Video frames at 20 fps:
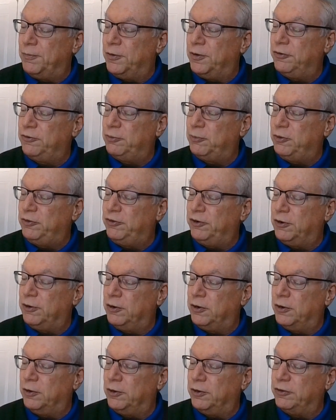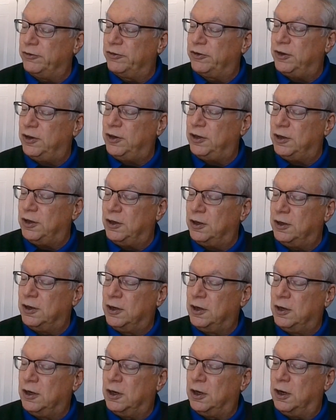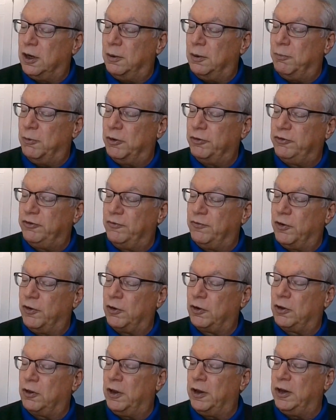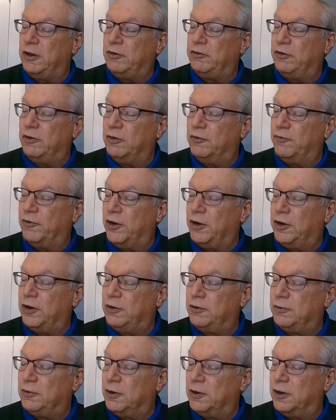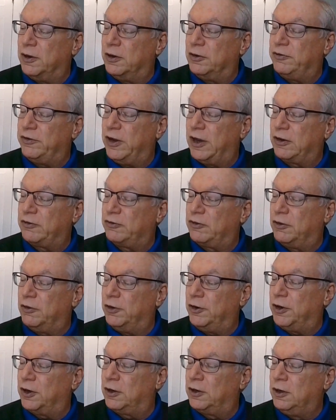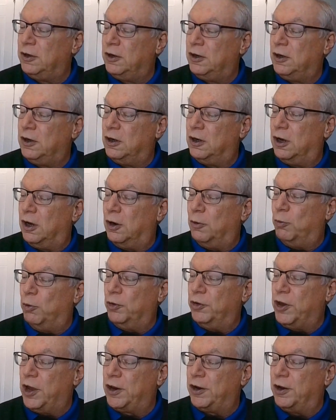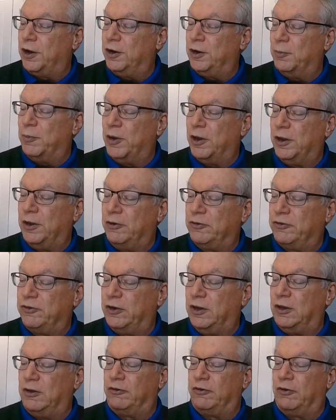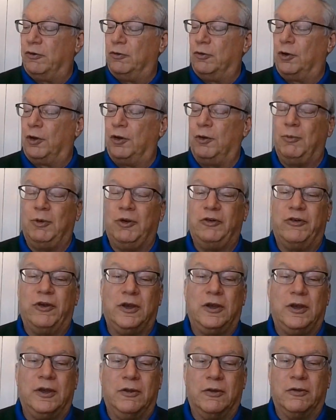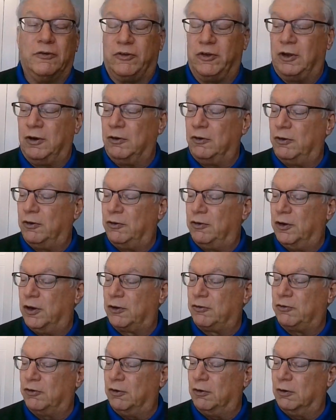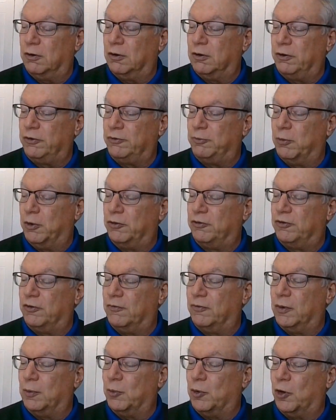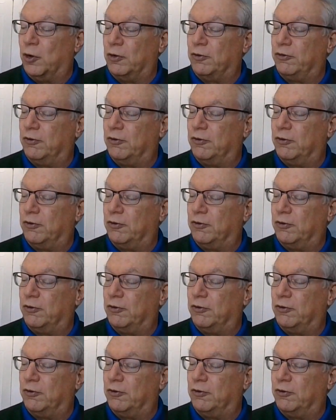This material is key. Most of our clients in the Vita Tax Clinic will not itemize, and so they're going to be taking the standard deduction, or at least most of them are.